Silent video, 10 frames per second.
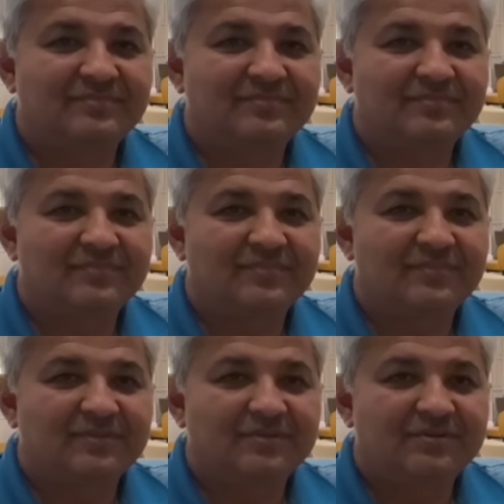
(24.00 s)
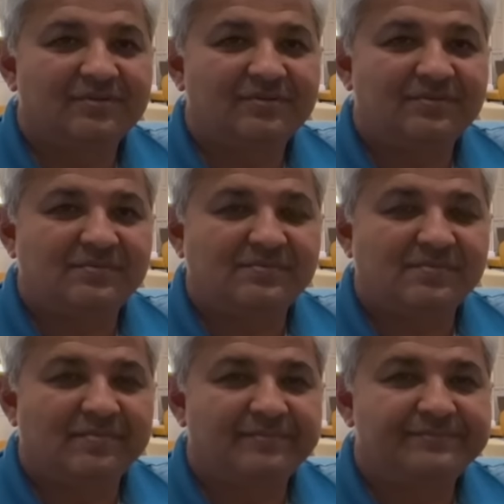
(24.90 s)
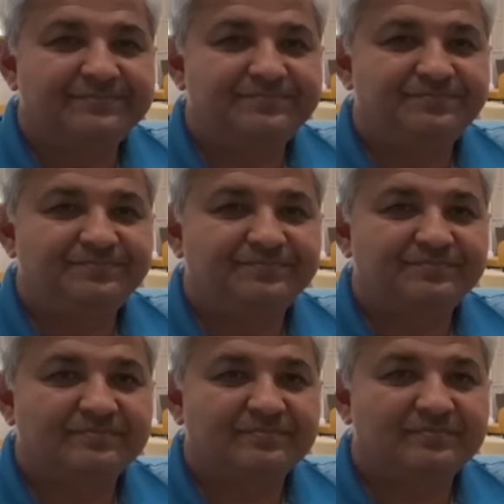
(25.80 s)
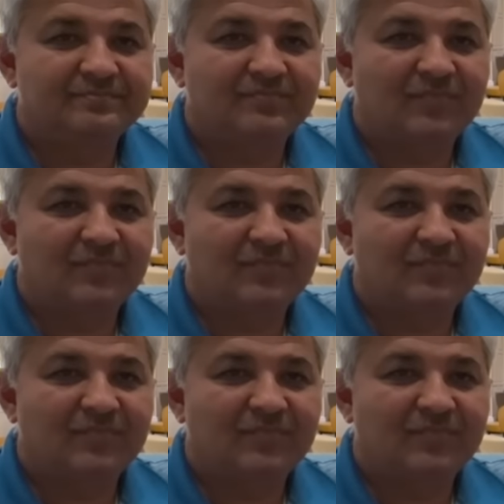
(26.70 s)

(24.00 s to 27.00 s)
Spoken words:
This person isn't speaking.